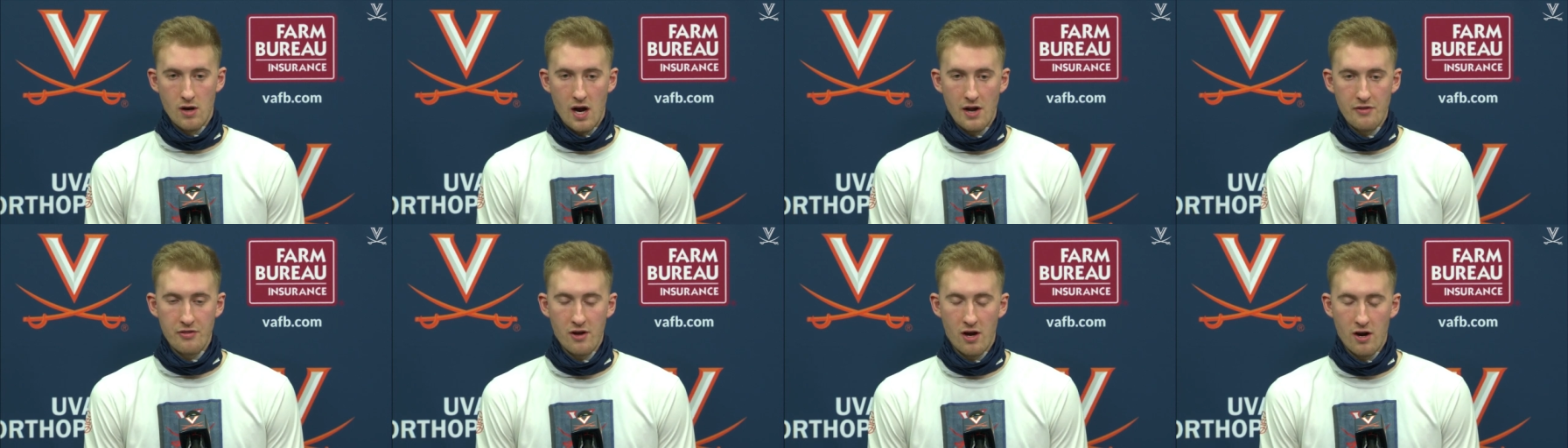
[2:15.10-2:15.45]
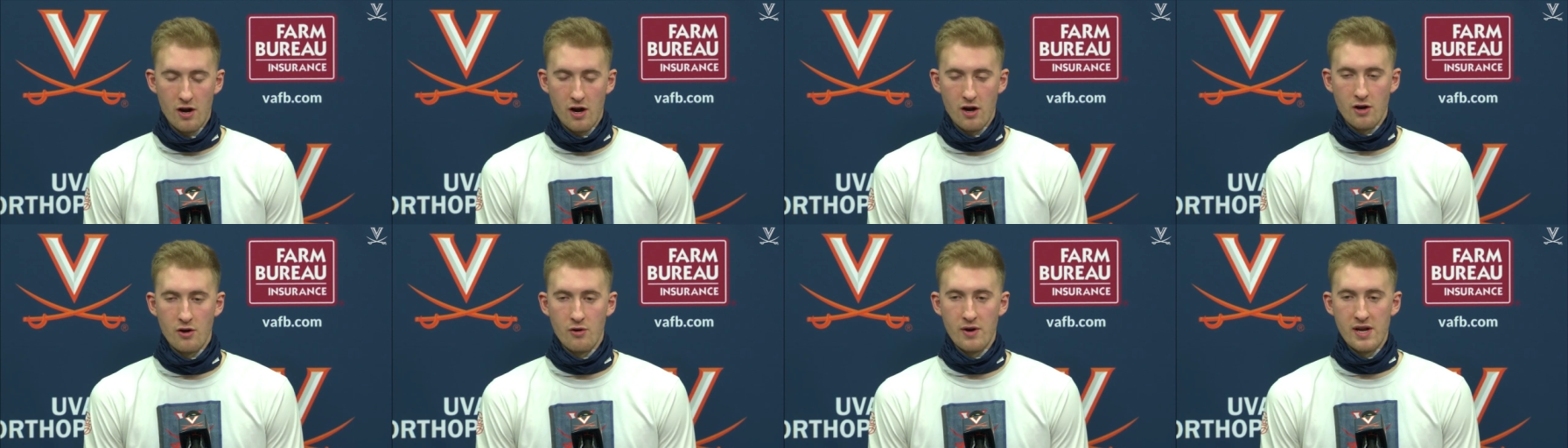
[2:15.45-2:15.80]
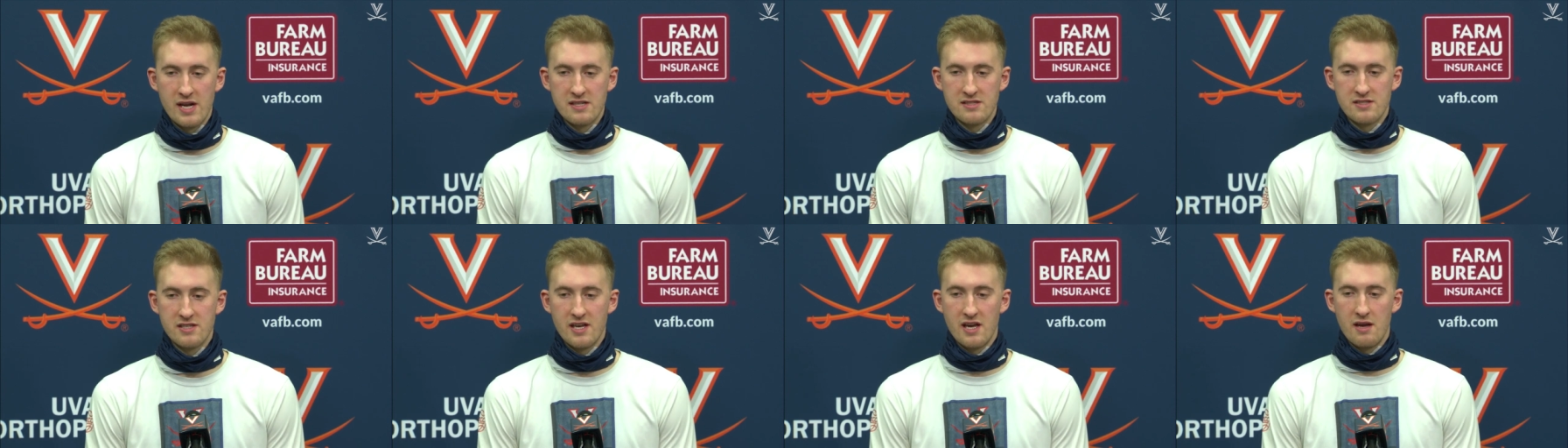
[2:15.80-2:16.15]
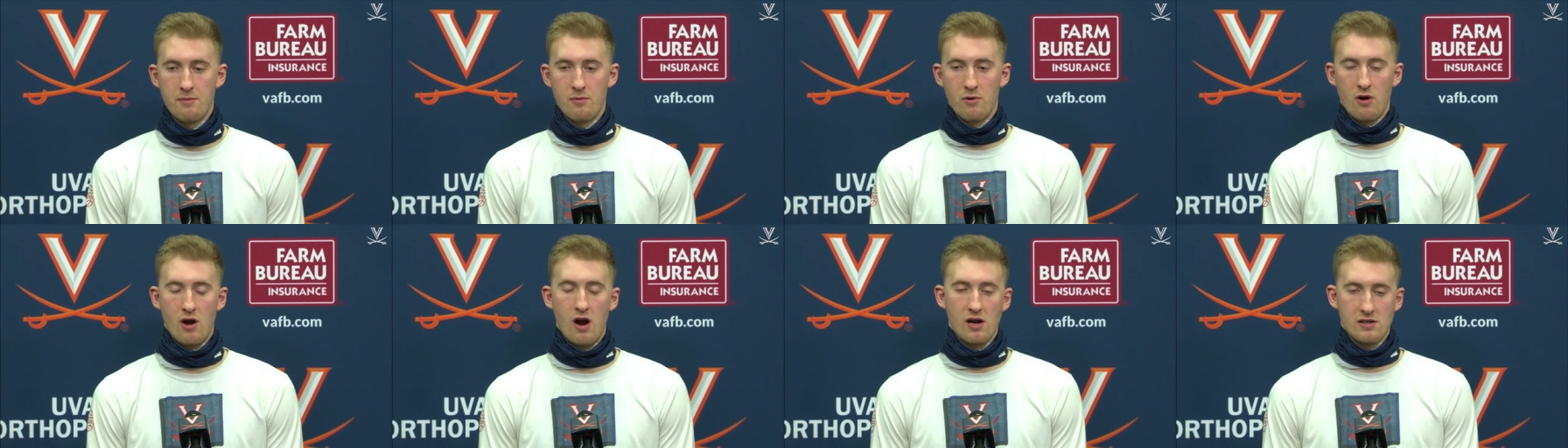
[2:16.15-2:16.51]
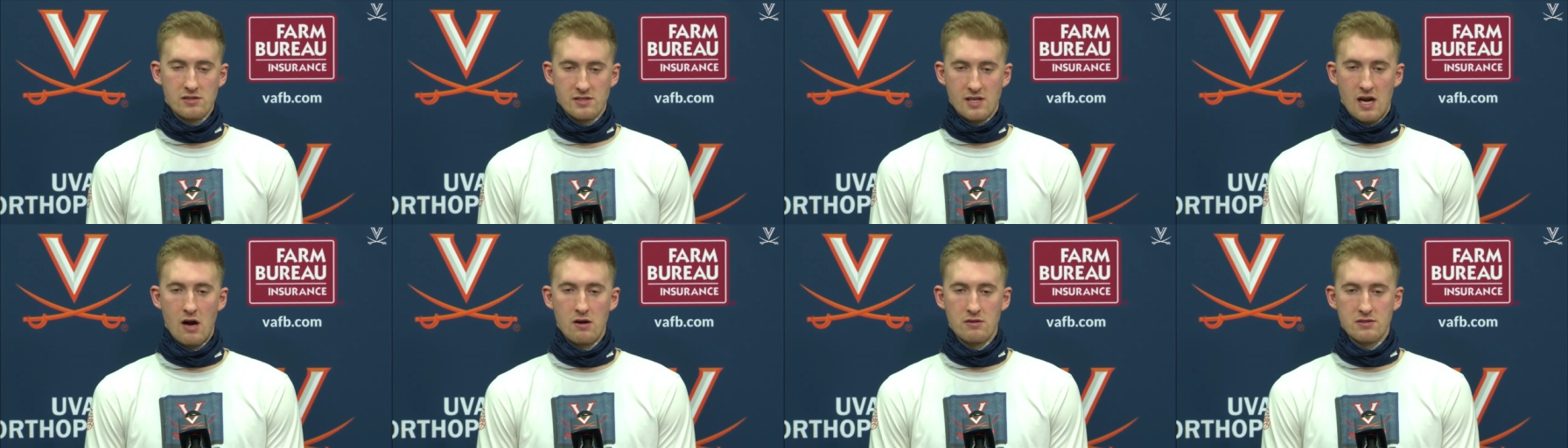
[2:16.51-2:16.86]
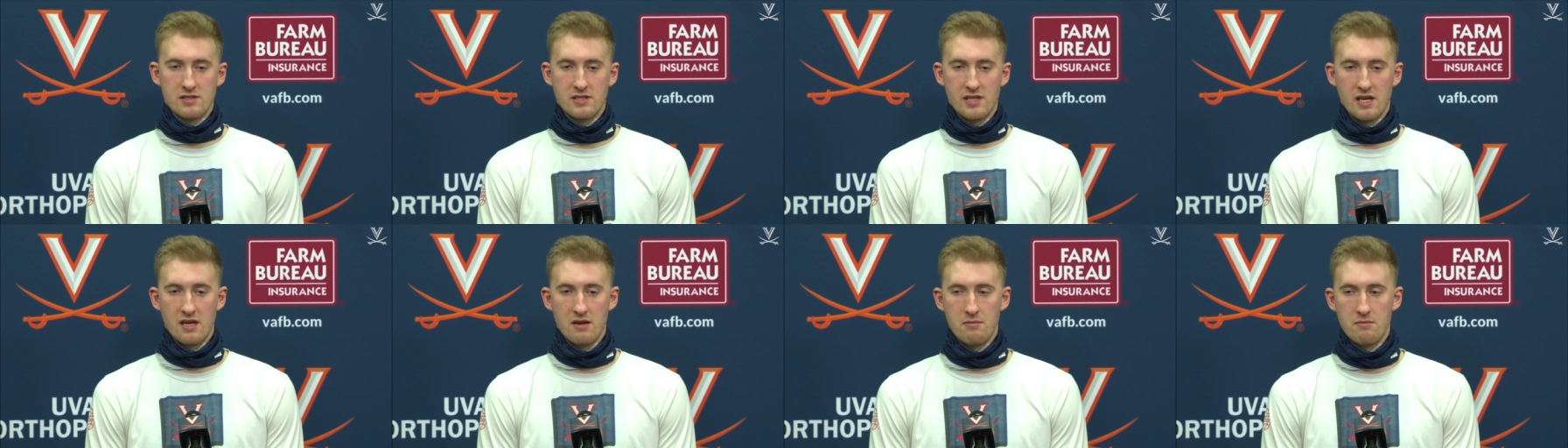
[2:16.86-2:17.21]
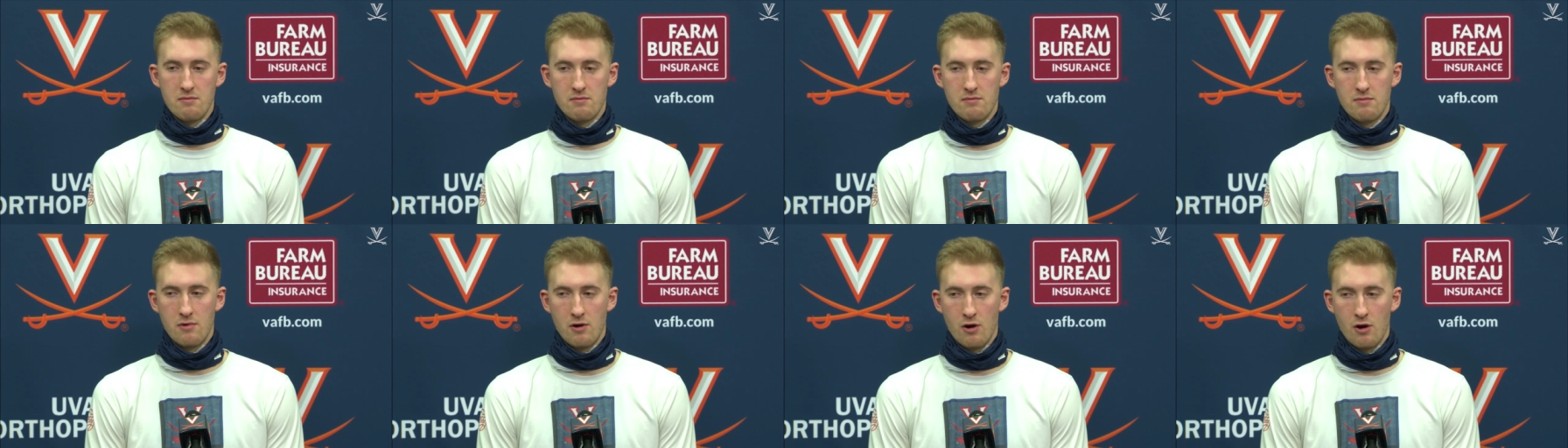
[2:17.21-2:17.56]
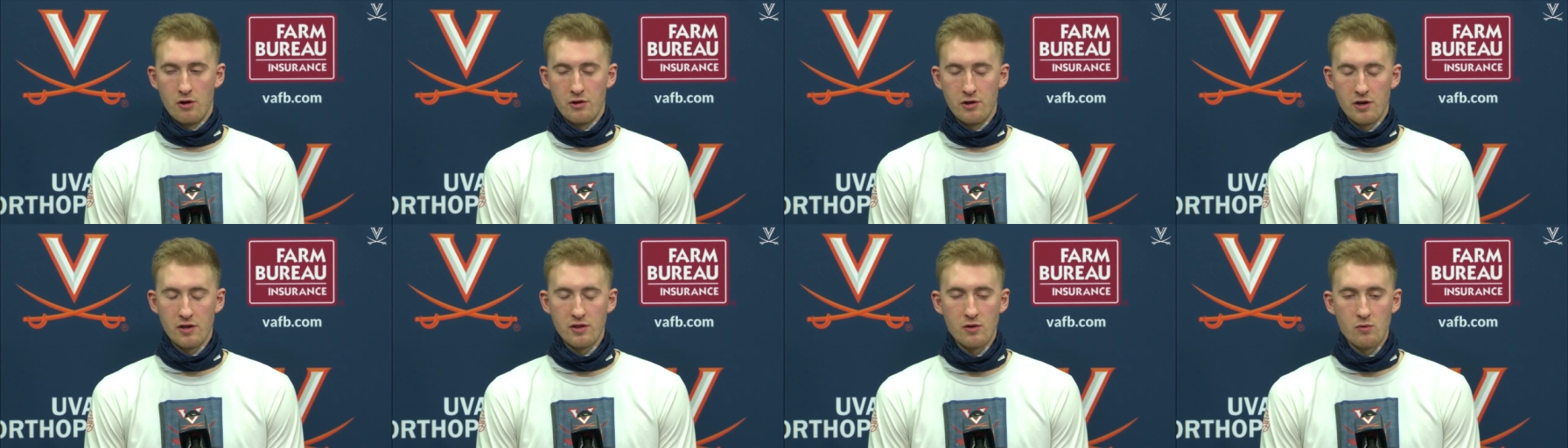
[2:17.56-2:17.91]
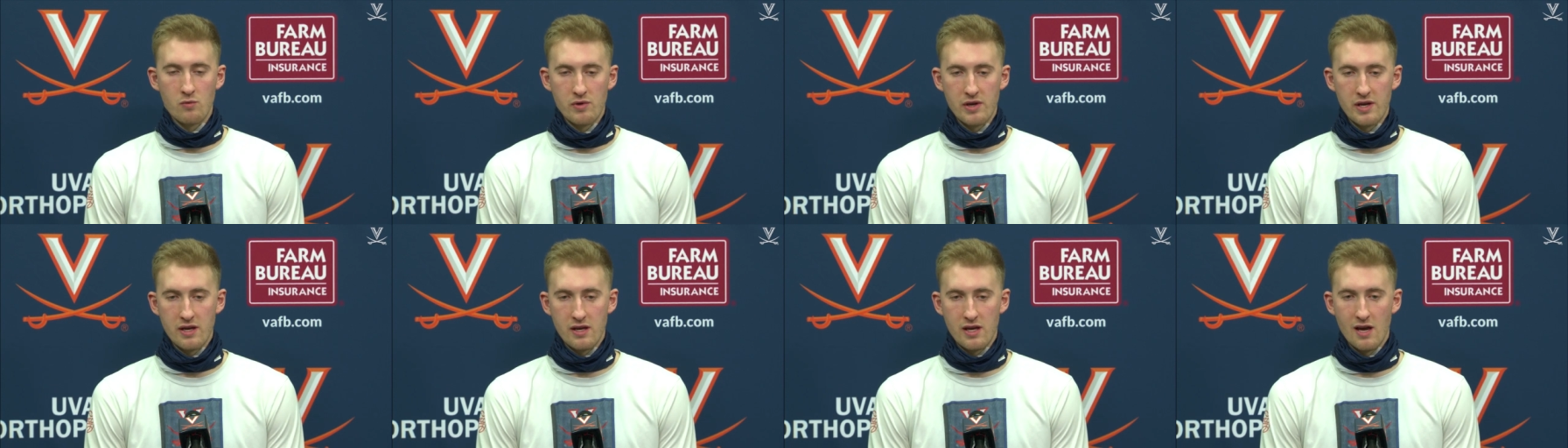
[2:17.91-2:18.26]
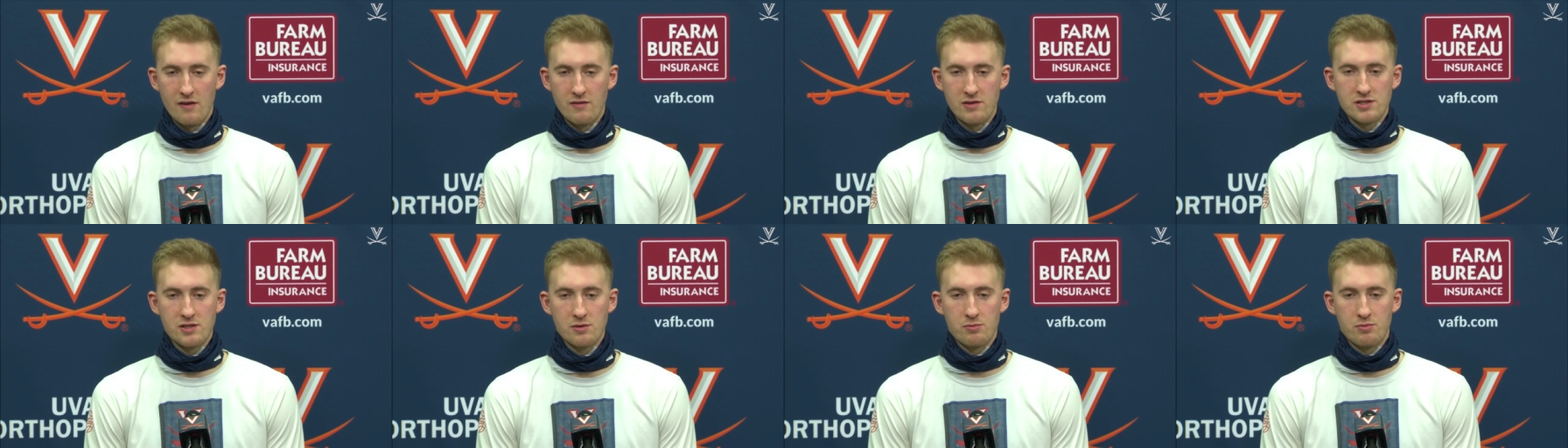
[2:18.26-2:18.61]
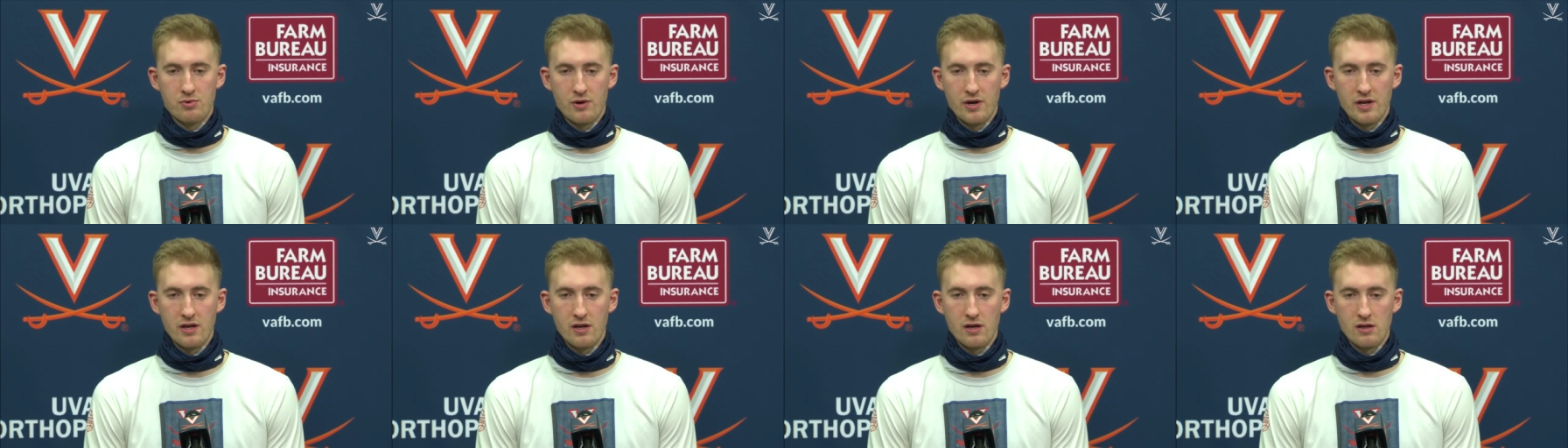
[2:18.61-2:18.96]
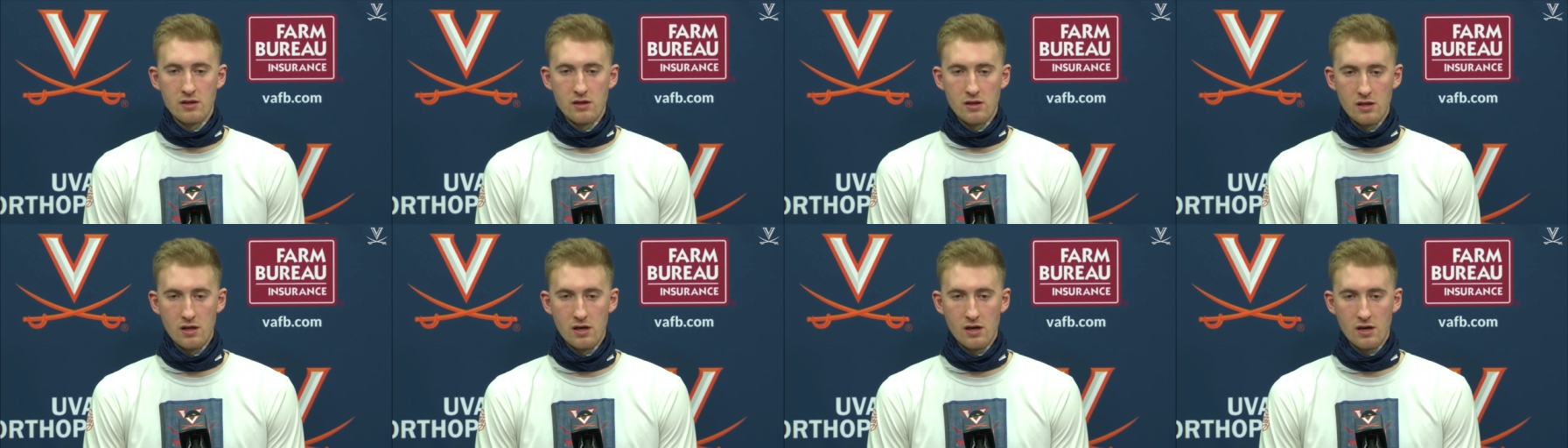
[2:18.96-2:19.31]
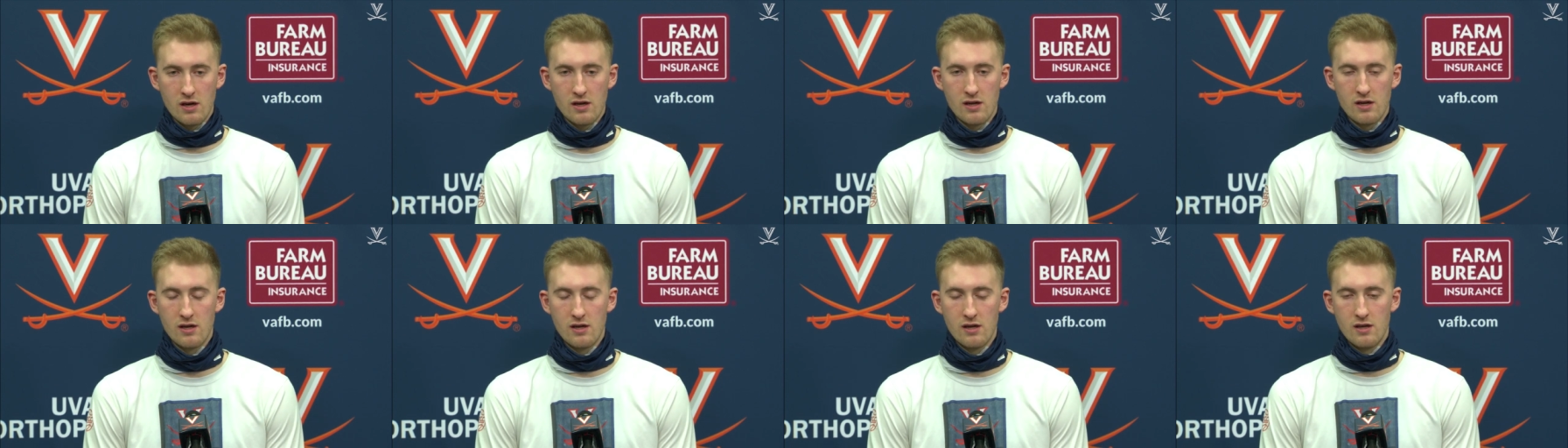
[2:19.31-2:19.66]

know, I thought our green team or our scout team earlier in the week gave us a pretty good look.